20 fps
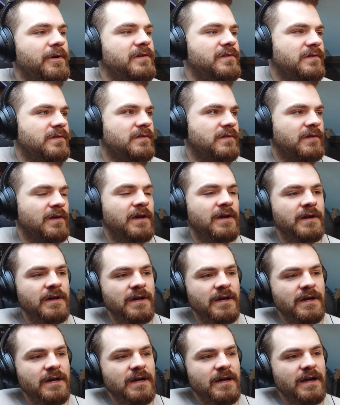presence.
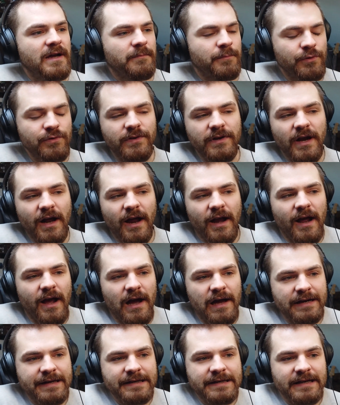Putri
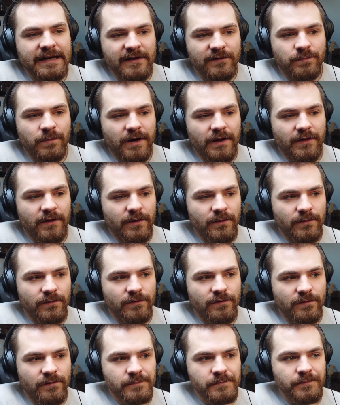Ariani is one of
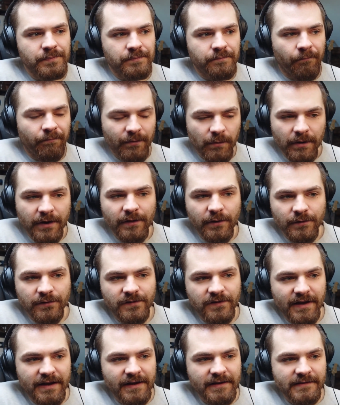those
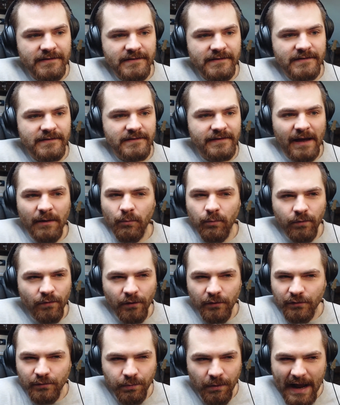singers, that
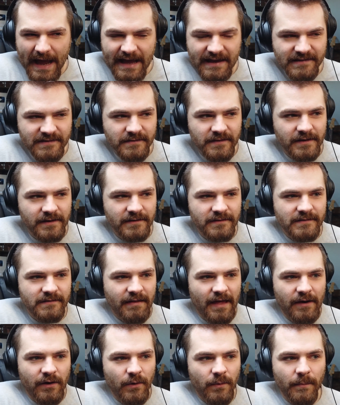those rare singers
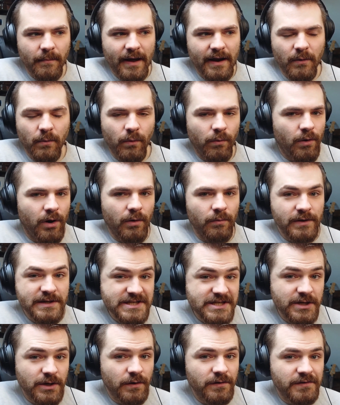that no matter what, when
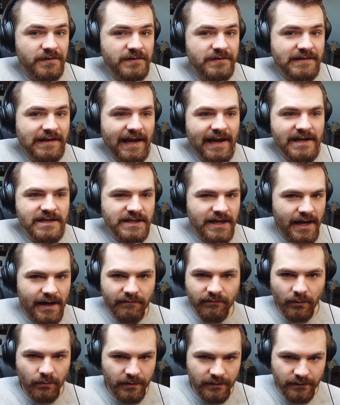she goes on stage,
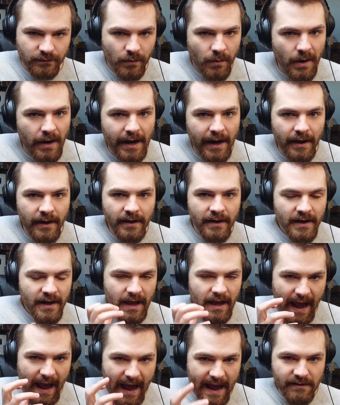everyone's quiet.
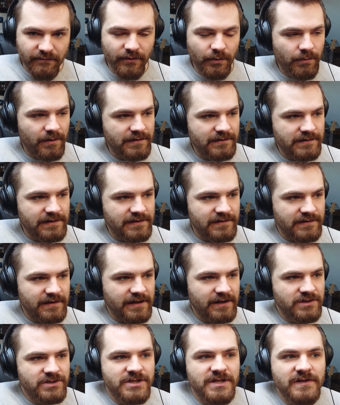Everyone's
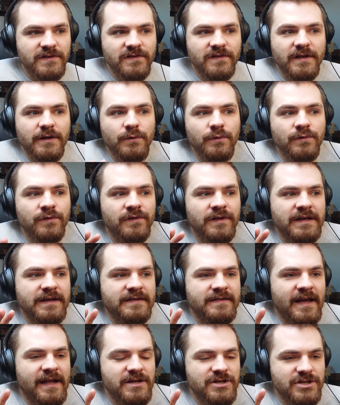listening. She steals the
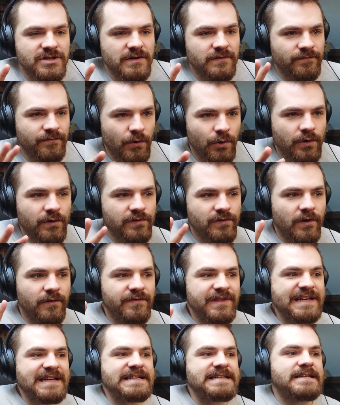attention and focus
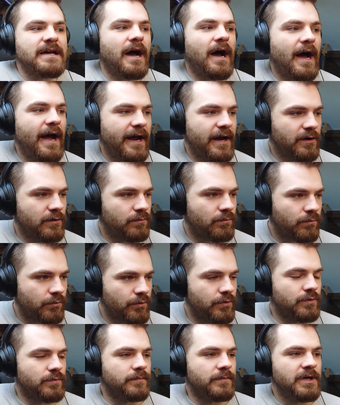of the entire
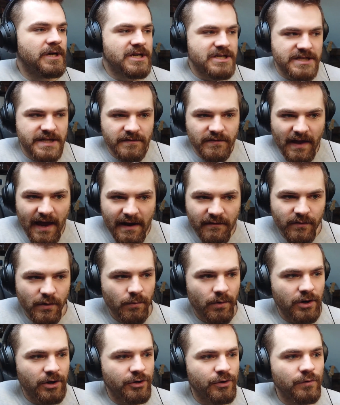room. She gives
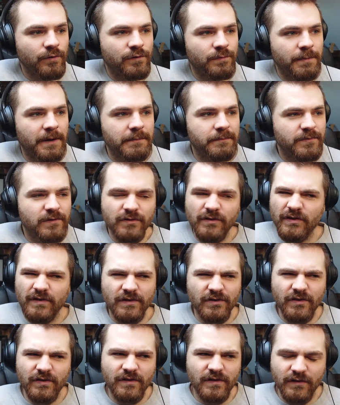everyone goosebumps.
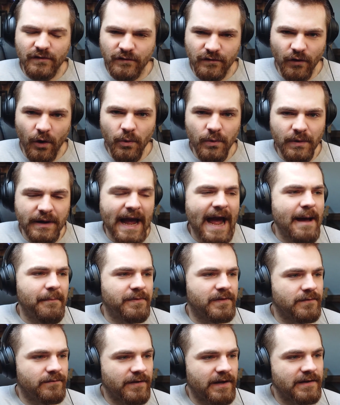Just so
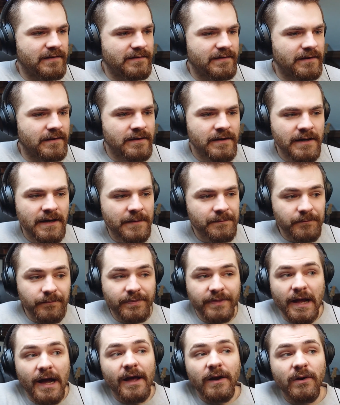captivating.
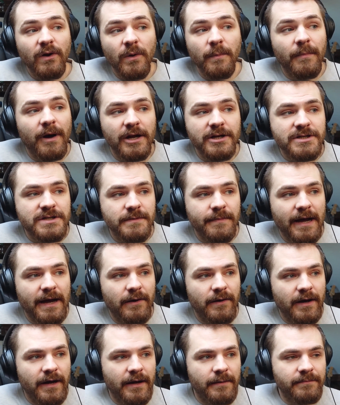I don't know much
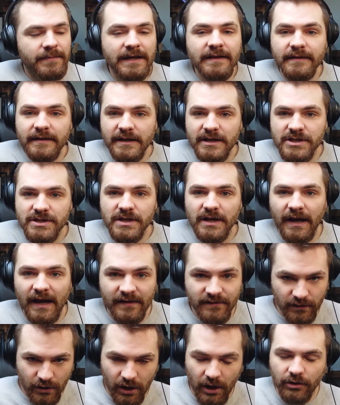about Indonesia
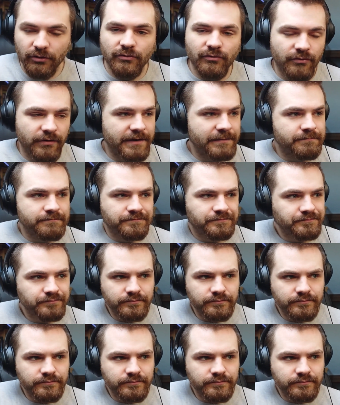as a country.